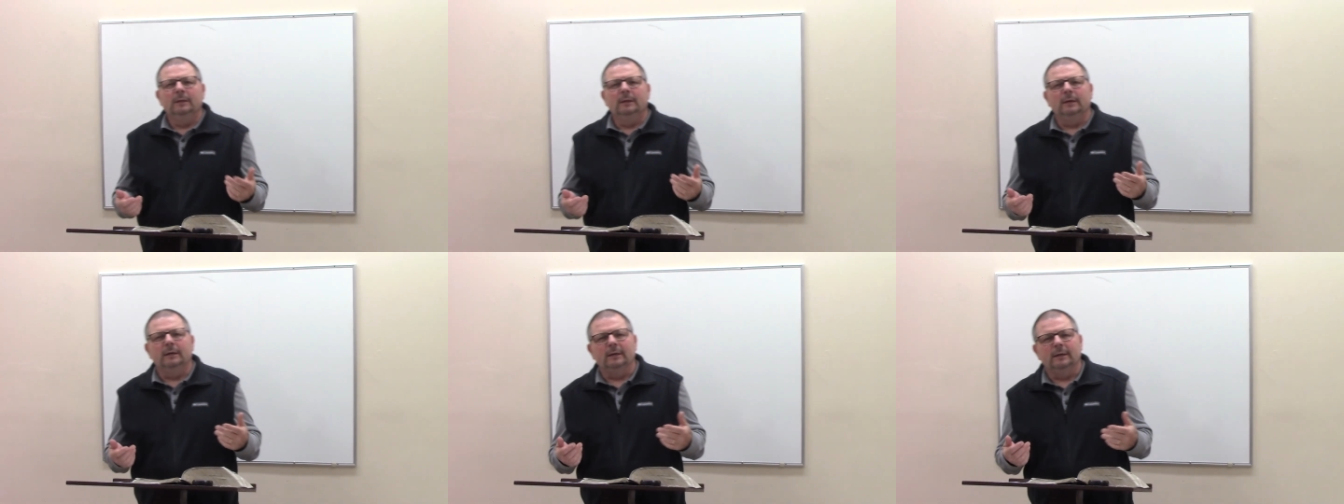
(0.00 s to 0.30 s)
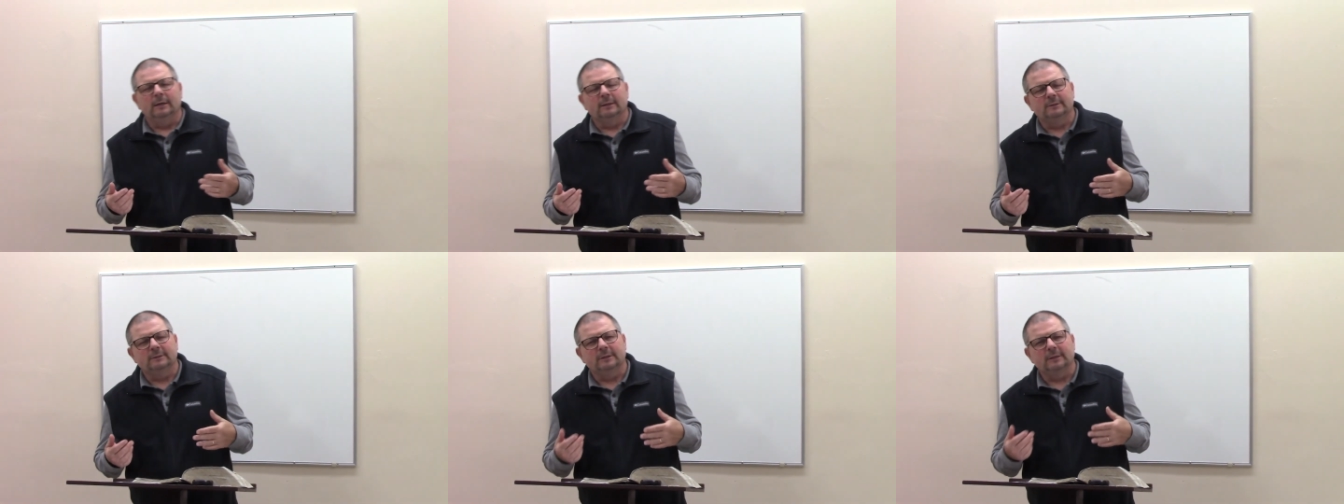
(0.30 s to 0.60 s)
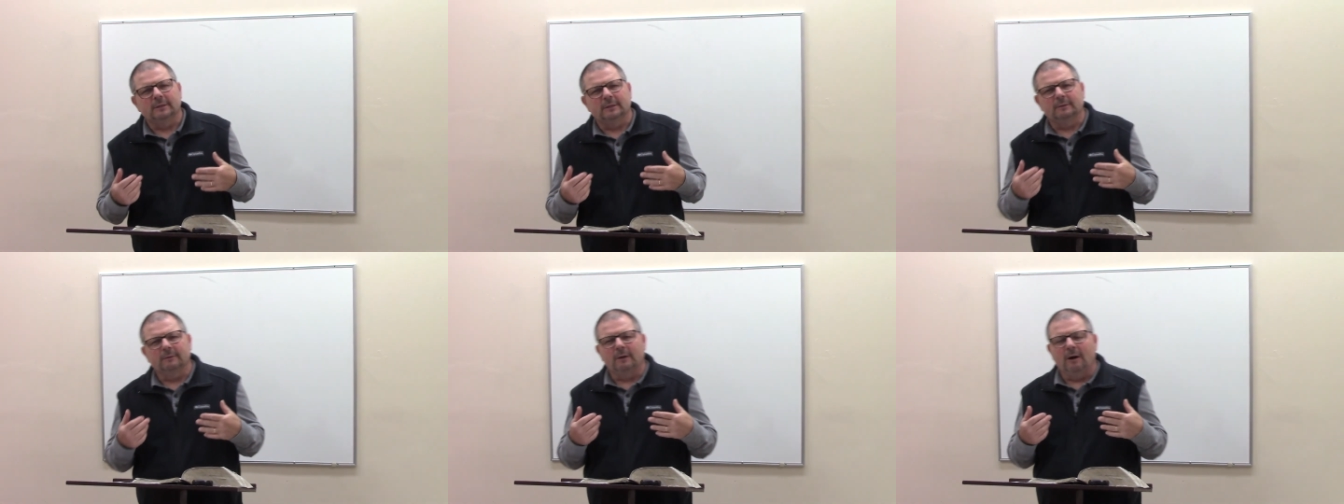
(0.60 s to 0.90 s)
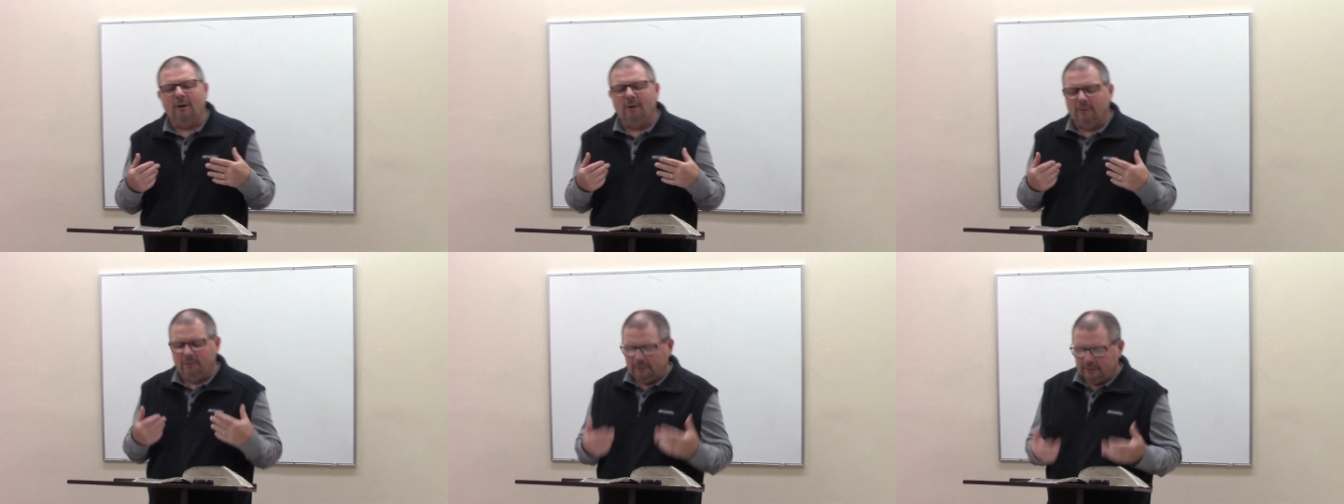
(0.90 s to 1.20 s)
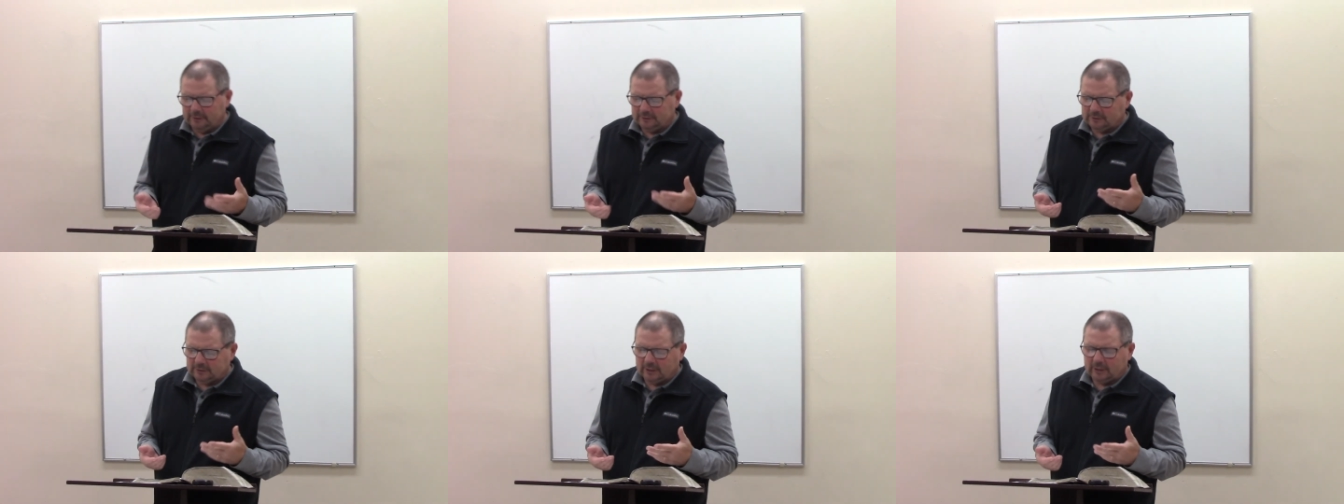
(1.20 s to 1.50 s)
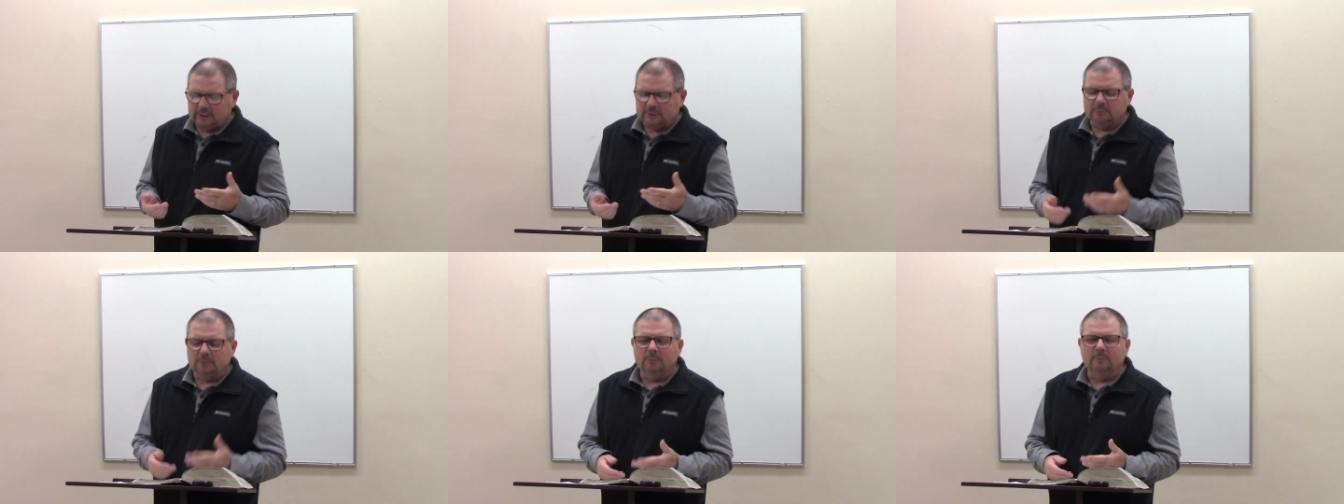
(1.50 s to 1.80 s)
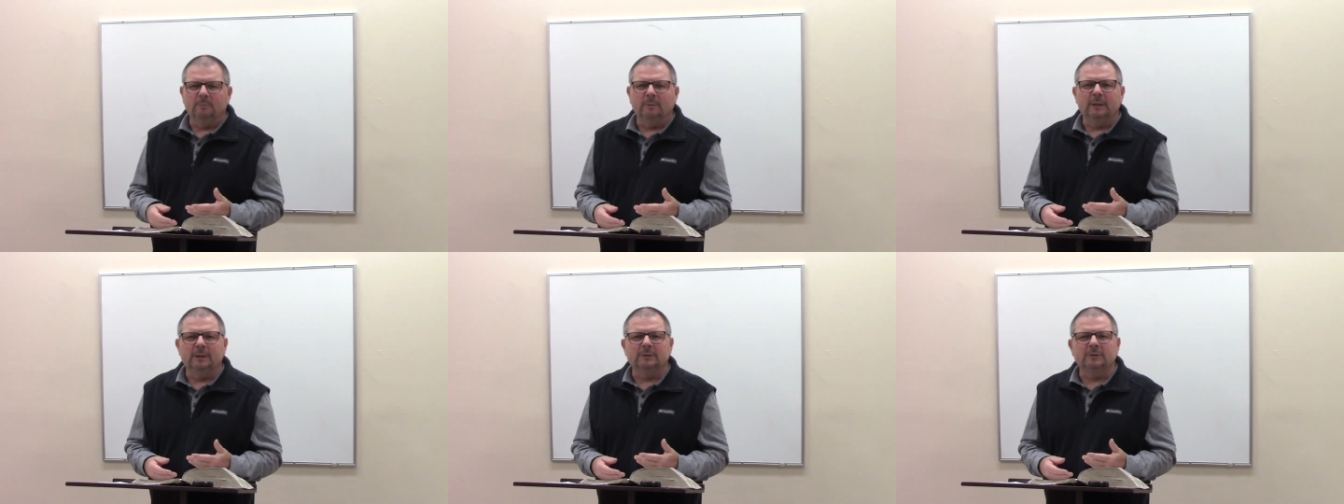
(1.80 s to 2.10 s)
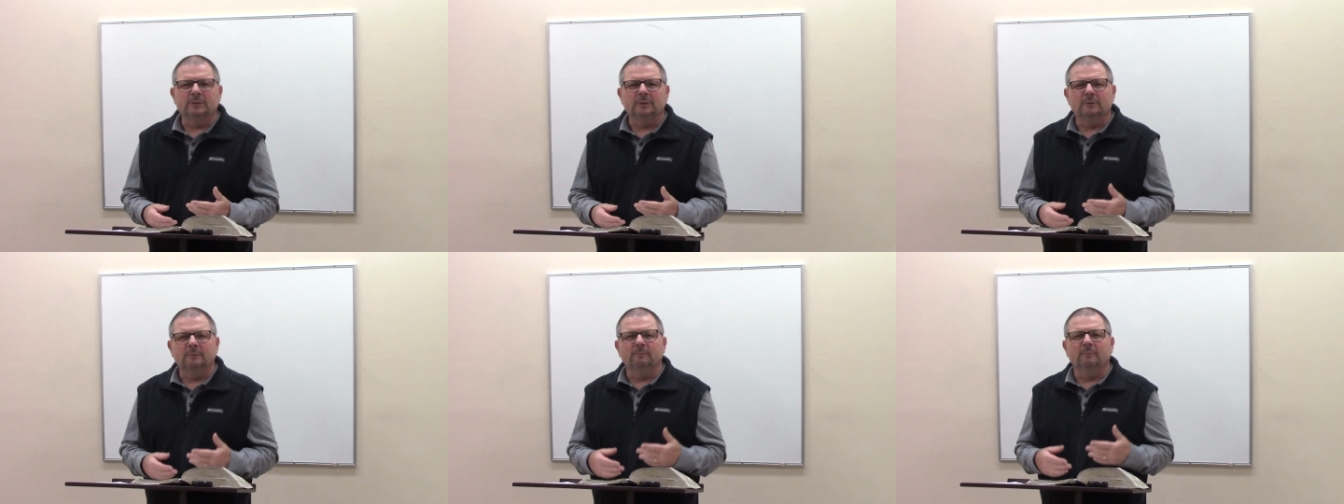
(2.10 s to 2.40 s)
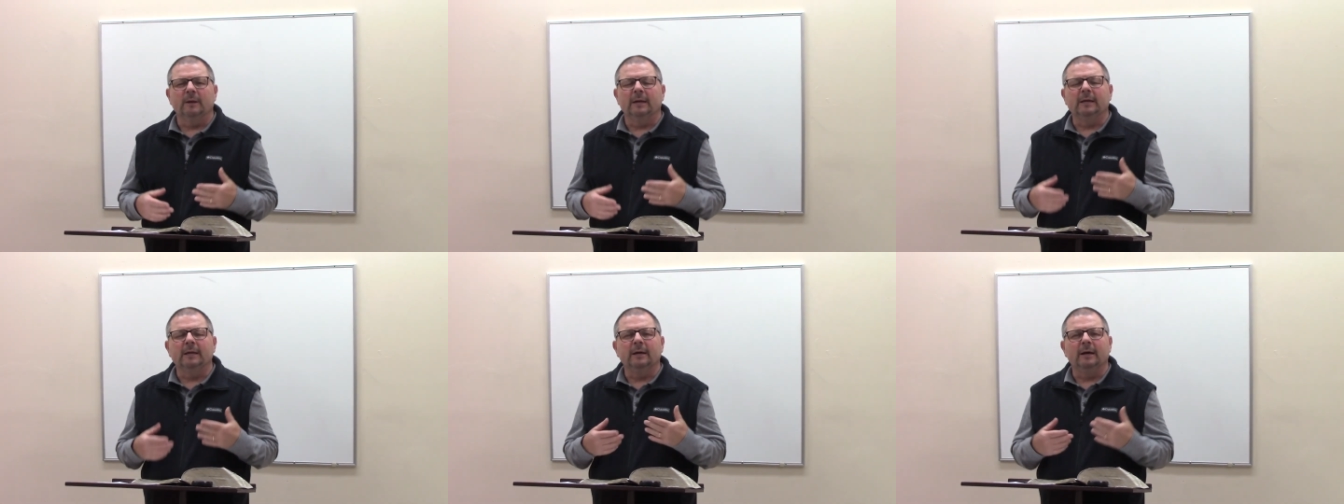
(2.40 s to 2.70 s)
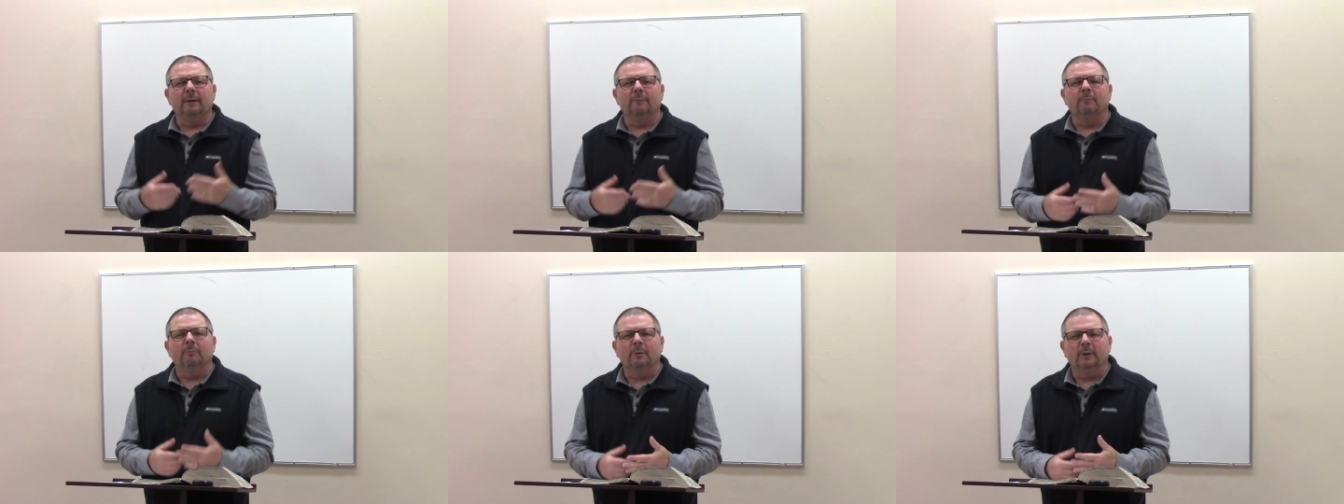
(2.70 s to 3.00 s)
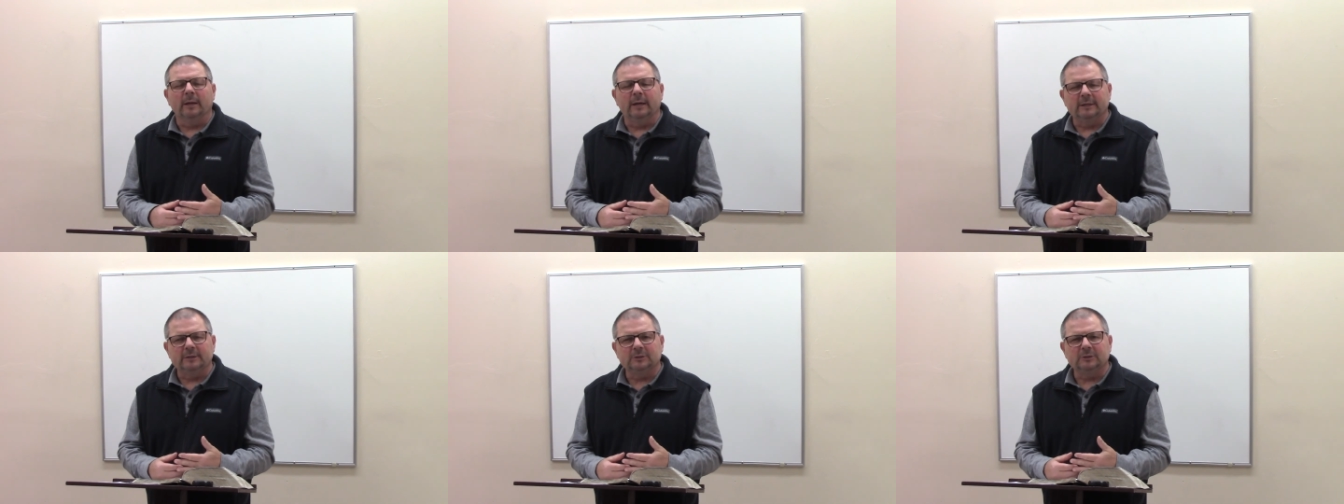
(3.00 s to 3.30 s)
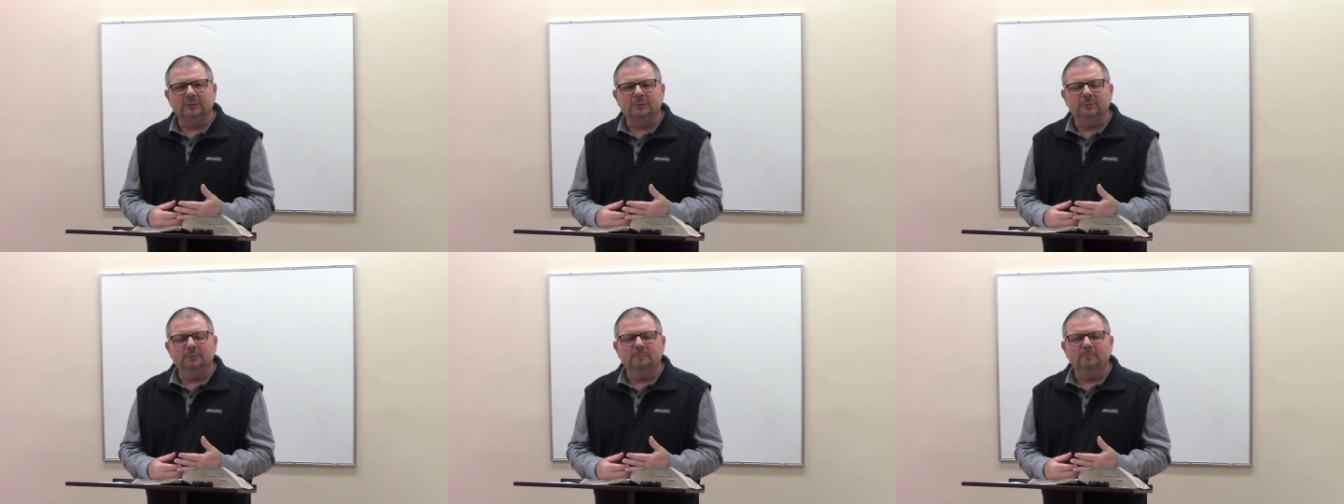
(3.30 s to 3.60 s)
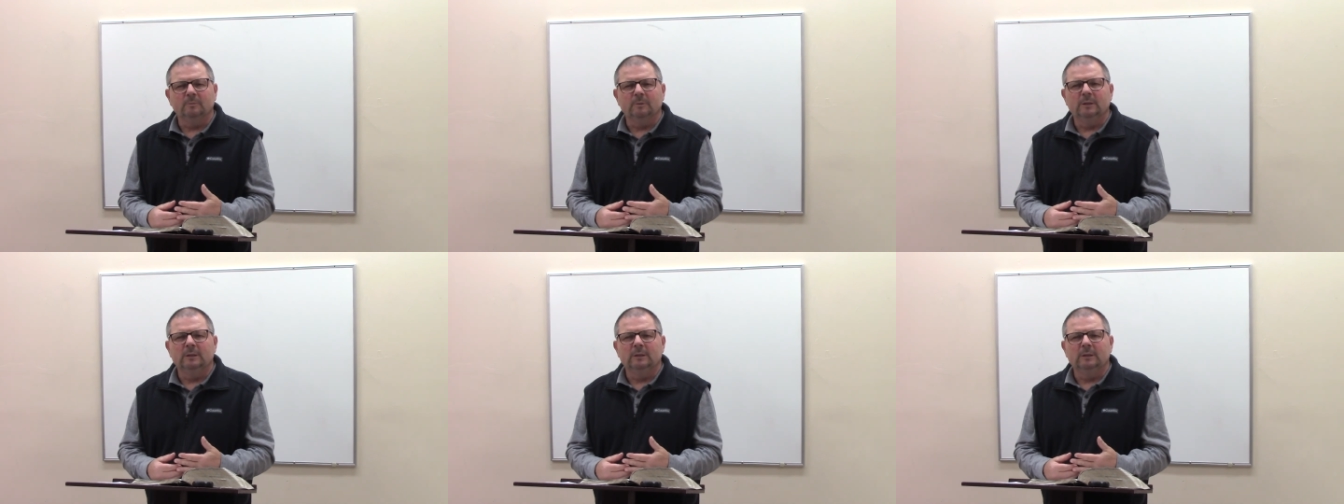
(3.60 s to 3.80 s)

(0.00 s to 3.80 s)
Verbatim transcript: uh, to all these things we mentioned. May God bless you.